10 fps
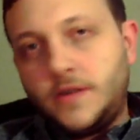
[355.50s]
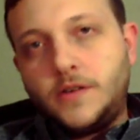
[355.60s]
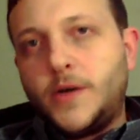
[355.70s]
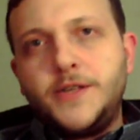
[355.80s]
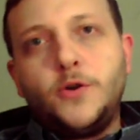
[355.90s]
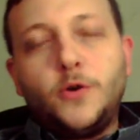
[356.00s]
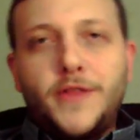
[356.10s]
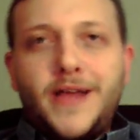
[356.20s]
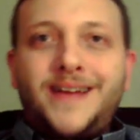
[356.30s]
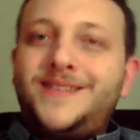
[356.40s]
Go ahead and
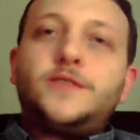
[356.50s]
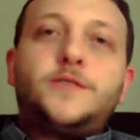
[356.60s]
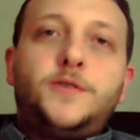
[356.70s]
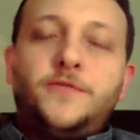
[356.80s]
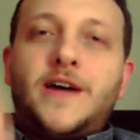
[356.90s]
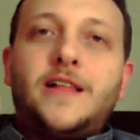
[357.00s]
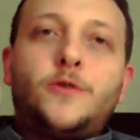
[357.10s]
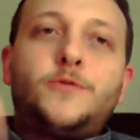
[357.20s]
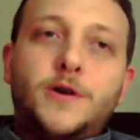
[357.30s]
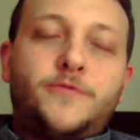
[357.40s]
Google that. Do
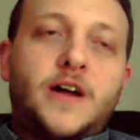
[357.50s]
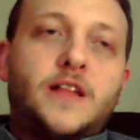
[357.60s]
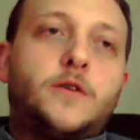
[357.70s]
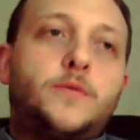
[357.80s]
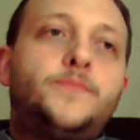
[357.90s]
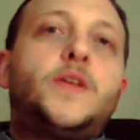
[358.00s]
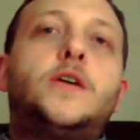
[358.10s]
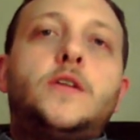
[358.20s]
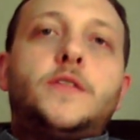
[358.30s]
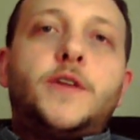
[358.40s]
follow, no follow.
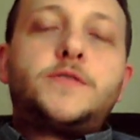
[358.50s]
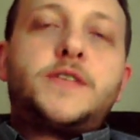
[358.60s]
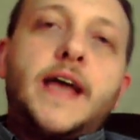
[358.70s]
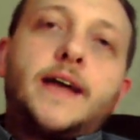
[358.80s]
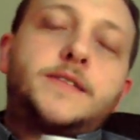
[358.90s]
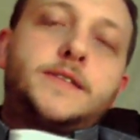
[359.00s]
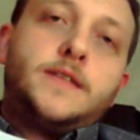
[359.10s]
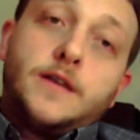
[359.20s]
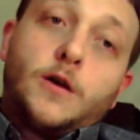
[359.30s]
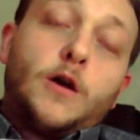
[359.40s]
Those tags
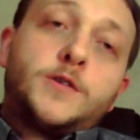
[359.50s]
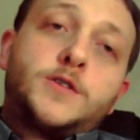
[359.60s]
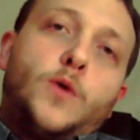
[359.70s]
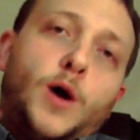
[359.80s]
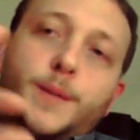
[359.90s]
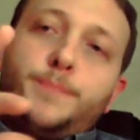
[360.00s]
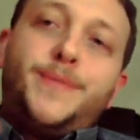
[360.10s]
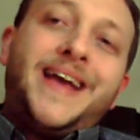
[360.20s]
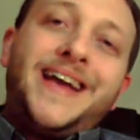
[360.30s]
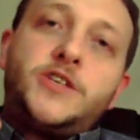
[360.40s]
are also on
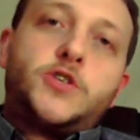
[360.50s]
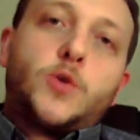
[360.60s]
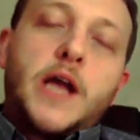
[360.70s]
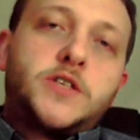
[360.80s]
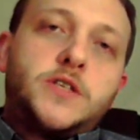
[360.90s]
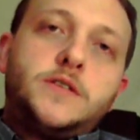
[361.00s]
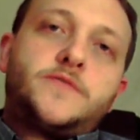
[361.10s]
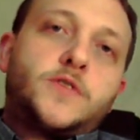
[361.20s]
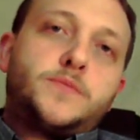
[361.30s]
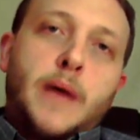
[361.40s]
page directions
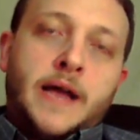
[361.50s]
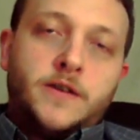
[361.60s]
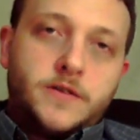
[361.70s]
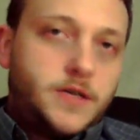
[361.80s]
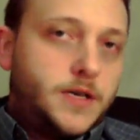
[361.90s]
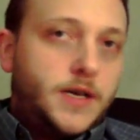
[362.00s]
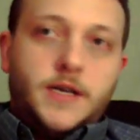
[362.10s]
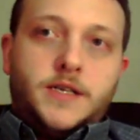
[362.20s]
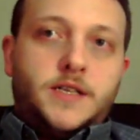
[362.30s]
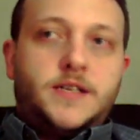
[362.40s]
for spiders
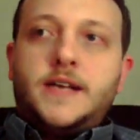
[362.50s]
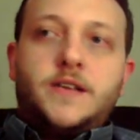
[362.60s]
to say